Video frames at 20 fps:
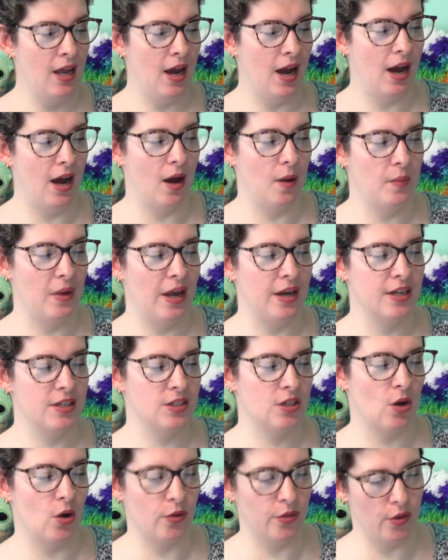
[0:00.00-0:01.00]
and it's
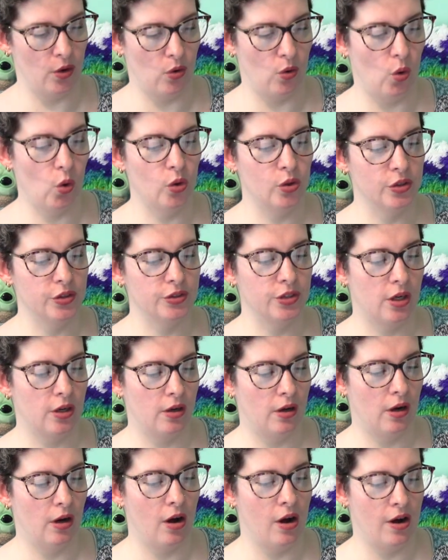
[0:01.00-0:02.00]
called the Hold
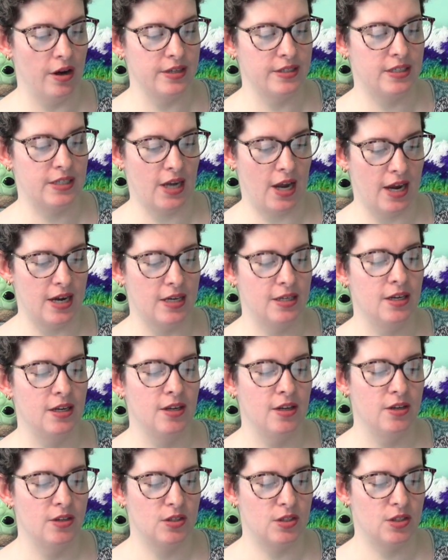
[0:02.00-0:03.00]
On Tight
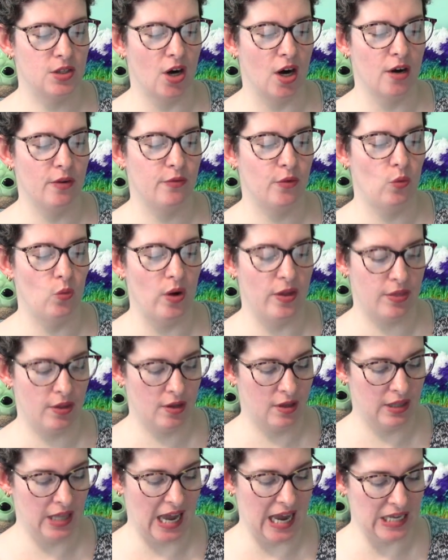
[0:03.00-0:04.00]
Scarf with
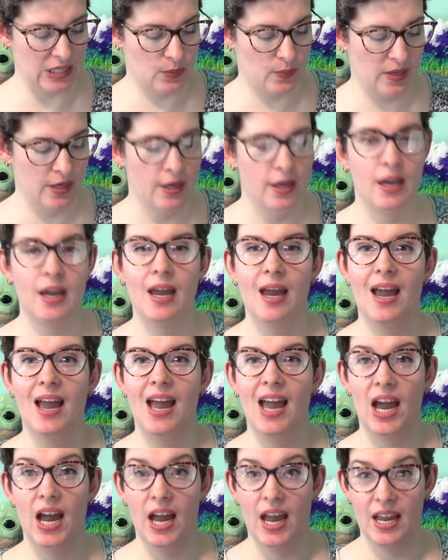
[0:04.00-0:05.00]
Clasp
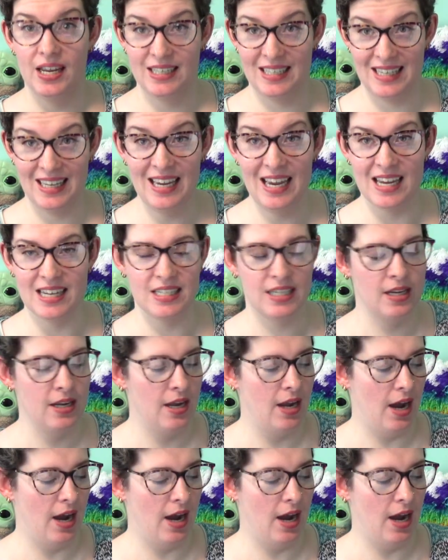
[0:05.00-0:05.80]
Kit.